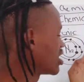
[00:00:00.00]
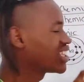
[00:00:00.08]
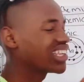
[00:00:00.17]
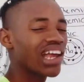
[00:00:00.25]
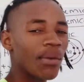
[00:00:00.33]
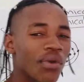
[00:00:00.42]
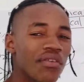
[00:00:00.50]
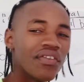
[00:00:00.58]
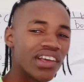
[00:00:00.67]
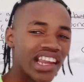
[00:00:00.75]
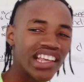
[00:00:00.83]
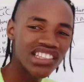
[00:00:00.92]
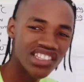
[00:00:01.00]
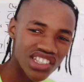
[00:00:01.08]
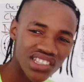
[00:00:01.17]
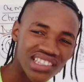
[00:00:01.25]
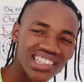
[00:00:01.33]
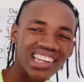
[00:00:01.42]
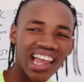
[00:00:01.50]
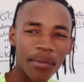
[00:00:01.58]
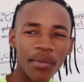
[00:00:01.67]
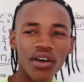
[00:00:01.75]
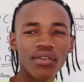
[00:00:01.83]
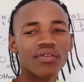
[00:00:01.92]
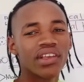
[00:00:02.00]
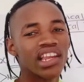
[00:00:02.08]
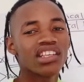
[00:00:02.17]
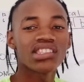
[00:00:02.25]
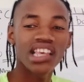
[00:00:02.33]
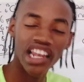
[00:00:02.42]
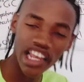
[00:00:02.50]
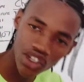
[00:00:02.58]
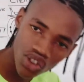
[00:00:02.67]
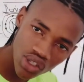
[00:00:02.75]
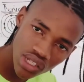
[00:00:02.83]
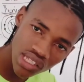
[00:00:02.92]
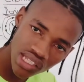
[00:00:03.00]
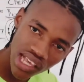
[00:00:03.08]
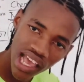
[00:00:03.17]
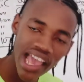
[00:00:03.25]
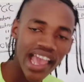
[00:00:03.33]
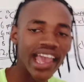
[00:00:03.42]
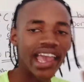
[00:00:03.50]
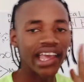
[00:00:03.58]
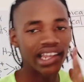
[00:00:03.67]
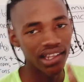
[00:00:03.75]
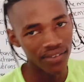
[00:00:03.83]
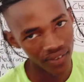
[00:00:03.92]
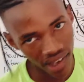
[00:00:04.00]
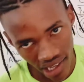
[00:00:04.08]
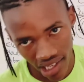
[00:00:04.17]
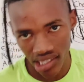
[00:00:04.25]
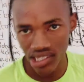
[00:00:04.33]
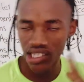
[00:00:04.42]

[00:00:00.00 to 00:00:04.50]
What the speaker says: number of valence electrons in the valence